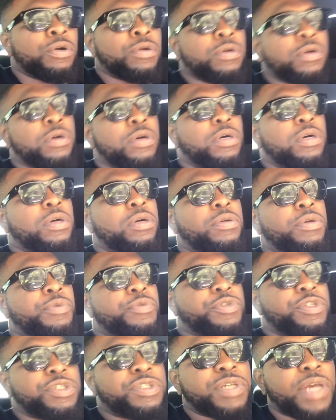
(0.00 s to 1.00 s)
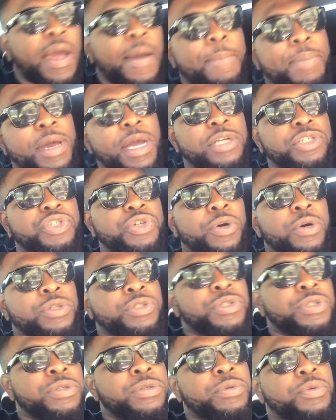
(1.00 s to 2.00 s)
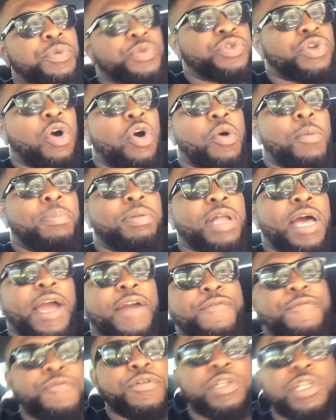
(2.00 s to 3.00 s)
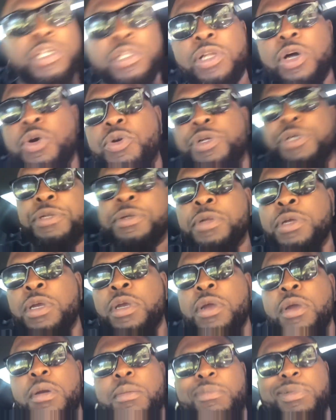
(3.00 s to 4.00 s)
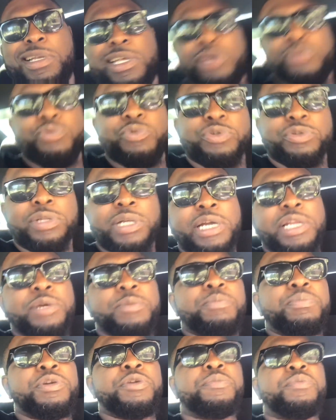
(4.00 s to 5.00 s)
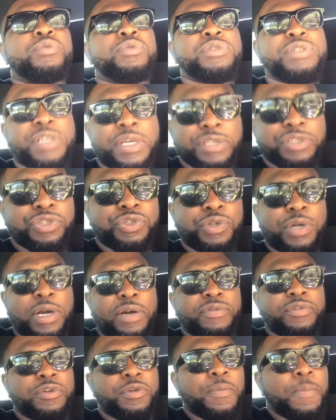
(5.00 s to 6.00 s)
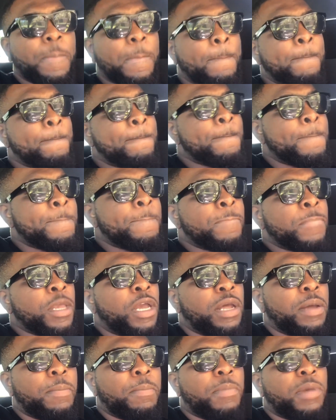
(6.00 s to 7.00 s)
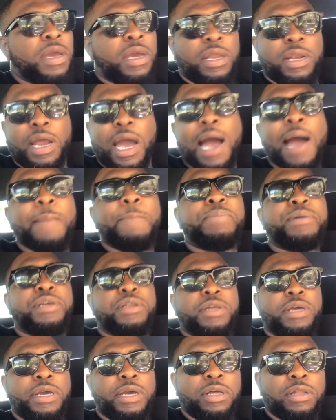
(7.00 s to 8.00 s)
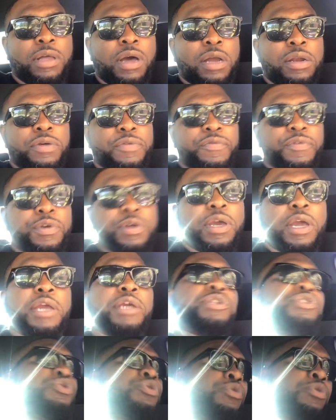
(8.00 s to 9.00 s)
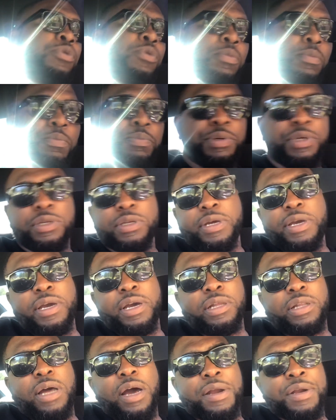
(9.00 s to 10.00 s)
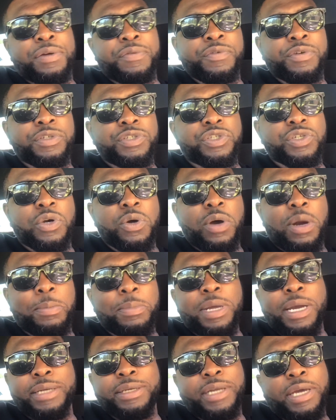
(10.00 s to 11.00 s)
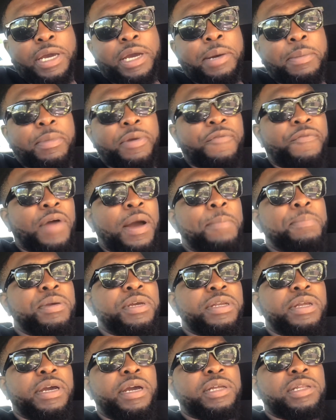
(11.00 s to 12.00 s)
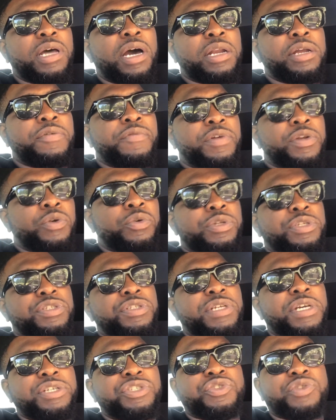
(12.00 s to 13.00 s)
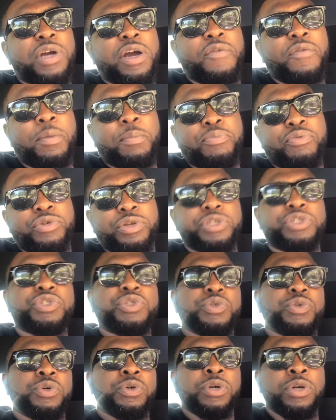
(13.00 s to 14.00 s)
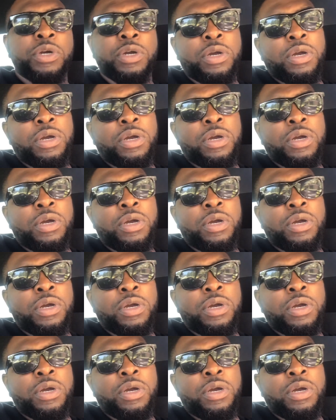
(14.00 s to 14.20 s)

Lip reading: It was a Scat Pack Charger. It was all black, fully loaded, but they were letting people test drive it. And I beat the hell out of it. Angel beat the hell out of it. So I'm like, damn, if I beat the hell out of it on this test drive, I'm pretty sure